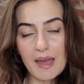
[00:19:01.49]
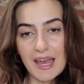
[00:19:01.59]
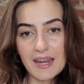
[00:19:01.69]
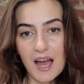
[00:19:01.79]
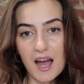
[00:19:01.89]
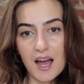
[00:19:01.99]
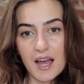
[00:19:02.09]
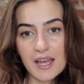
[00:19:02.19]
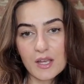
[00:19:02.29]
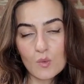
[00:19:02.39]
and
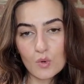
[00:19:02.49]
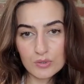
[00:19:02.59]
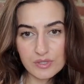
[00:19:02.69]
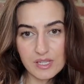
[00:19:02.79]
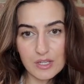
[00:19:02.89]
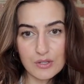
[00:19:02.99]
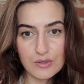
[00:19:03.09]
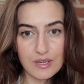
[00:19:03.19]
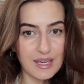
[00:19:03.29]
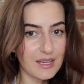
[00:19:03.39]
I will see
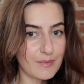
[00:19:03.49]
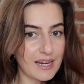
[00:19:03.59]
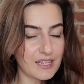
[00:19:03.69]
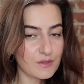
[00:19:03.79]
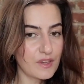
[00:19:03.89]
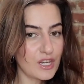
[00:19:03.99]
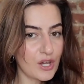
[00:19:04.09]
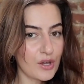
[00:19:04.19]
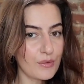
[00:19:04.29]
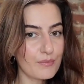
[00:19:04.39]
you in my next
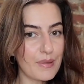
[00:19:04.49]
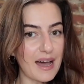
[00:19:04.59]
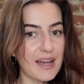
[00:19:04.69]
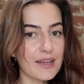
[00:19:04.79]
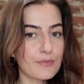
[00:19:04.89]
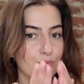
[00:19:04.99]
video. Bye.